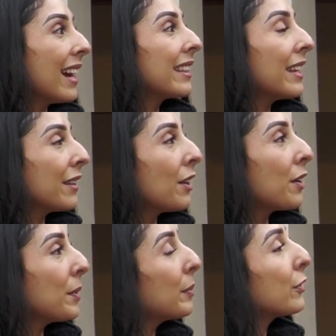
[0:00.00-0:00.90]
I think a lot
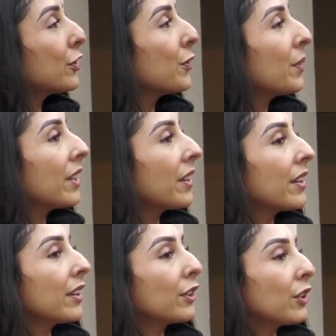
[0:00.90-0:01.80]
of people too, when
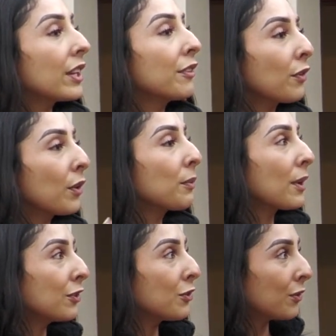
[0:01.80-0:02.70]
they're looking for a
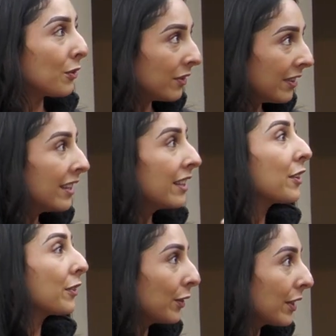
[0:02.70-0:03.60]
rental,
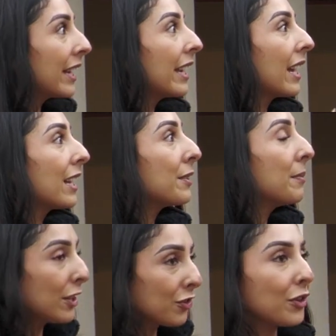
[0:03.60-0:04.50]
they're looking to
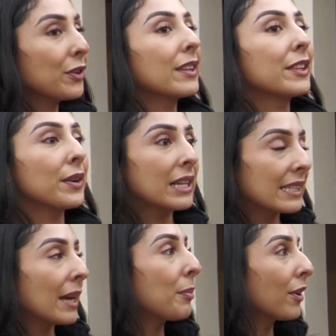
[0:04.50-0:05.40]
make sure that there is
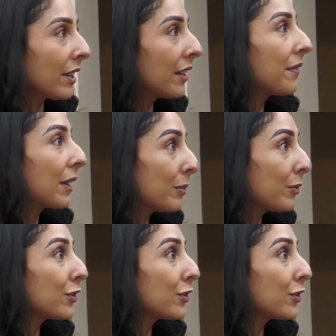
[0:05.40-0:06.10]
that parking available